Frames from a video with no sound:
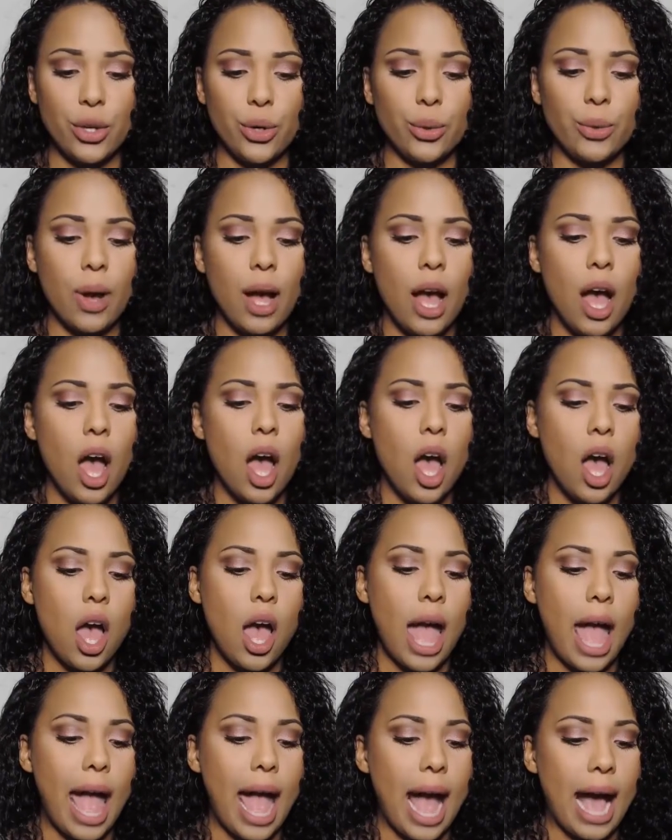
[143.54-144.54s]
you
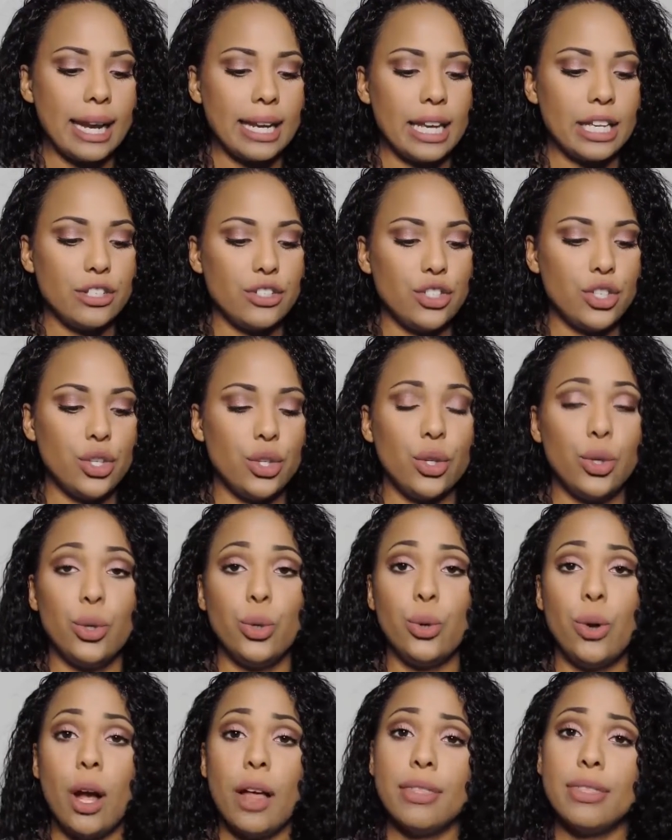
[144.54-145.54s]
add it
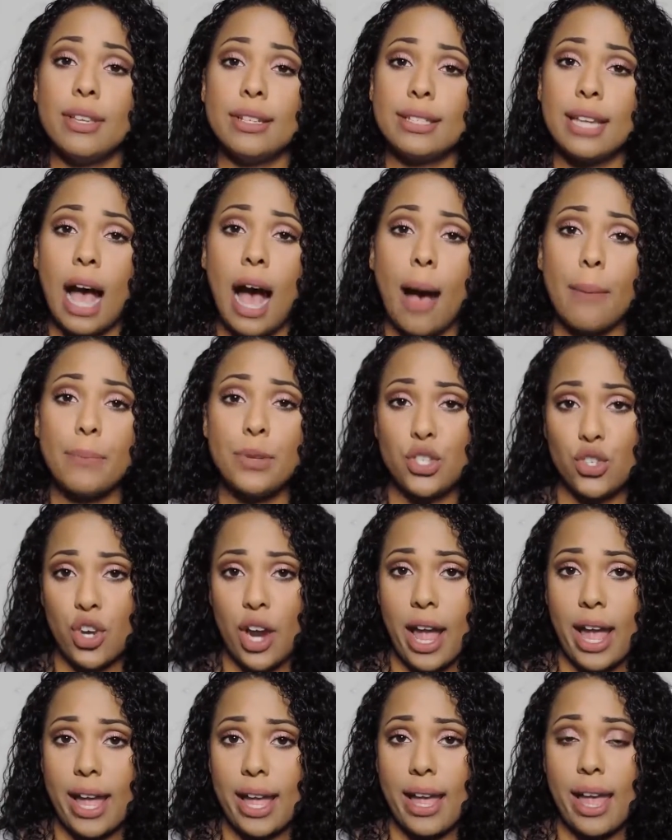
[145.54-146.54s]
to the top
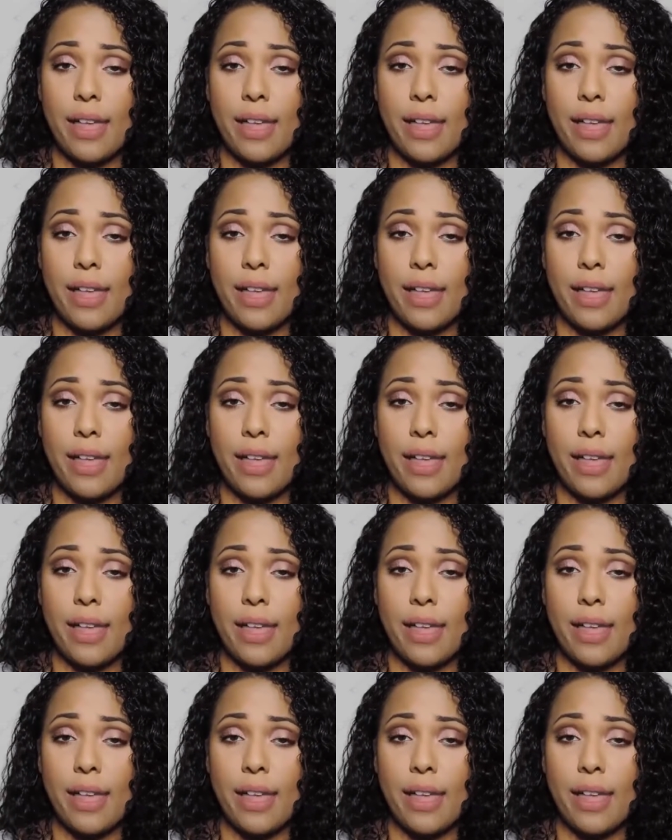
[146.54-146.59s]
tray,